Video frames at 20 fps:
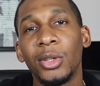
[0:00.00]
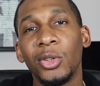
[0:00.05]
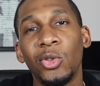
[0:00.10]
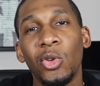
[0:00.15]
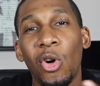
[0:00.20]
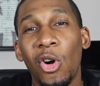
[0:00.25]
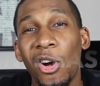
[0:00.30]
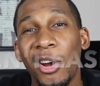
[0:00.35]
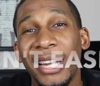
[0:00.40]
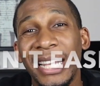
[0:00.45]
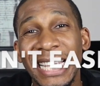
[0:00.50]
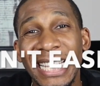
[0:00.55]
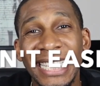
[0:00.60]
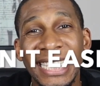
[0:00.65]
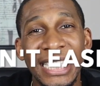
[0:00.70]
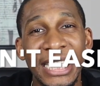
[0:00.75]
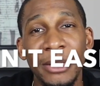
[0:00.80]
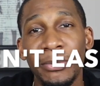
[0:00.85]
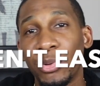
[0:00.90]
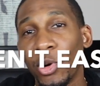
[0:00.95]
You aren't
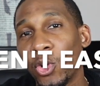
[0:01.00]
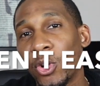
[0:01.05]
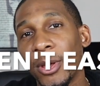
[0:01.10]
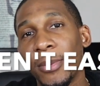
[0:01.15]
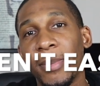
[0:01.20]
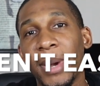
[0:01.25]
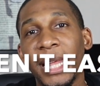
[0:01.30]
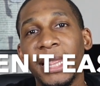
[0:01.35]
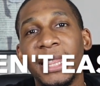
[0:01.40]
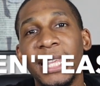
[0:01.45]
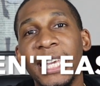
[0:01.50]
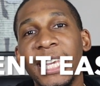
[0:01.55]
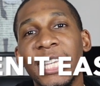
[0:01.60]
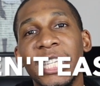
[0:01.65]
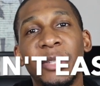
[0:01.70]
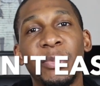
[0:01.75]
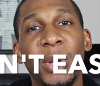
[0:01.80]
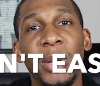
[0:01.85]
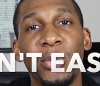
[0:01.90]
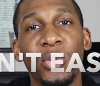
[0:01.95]
easily broken by
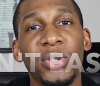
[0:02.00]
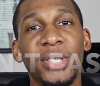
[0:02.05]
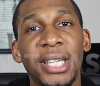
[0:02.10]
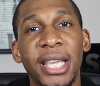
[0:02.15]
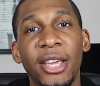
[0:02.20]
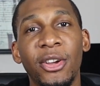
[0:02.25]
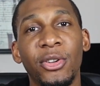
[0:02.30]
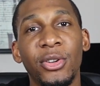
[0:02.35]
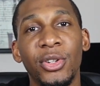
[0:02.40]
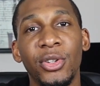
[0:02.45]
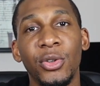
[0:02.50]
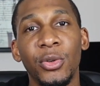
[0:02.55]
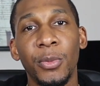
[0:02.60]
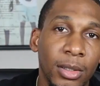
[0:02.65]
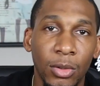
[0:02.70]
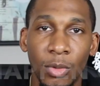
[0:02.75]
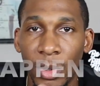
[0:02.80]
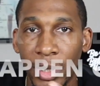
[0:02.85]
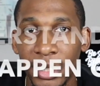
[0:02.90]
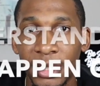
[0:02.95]
things people say or do.
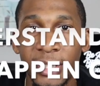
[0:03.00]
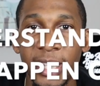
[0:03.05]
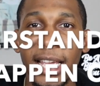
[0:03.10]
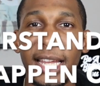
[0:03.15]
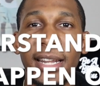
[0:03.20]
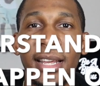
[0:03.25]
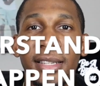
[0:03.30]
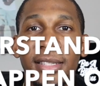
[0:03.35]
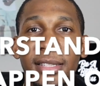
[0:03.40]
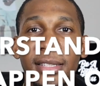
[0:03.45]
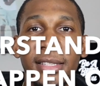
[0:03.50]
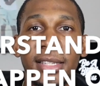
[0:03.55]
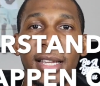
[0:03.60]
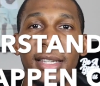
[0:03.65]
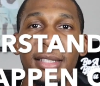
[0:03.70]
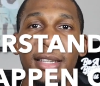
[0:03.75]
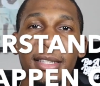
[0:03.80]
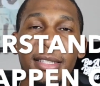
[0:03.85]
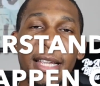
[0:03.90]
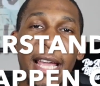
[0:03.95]
You understand that
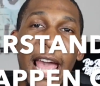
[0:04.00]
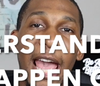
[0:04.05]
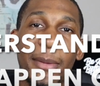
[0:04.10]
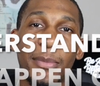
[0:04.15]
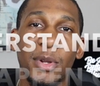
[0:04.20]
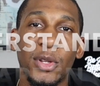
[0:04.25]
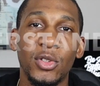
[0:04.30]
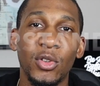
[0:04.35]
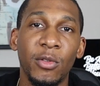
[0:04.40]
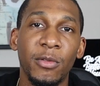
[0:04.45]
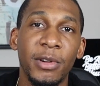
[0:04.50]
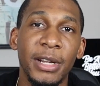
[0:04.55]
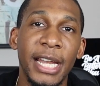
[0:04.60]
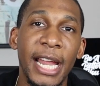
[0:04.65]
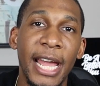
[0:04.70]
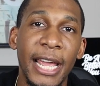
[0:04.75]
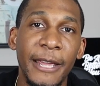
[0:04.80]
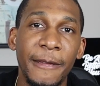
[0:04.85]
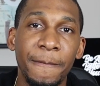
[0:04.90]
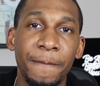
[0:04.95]
success doesn't happen
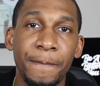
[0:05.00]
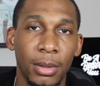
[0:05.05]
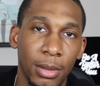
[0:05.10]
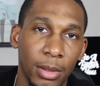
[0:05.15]
overnight.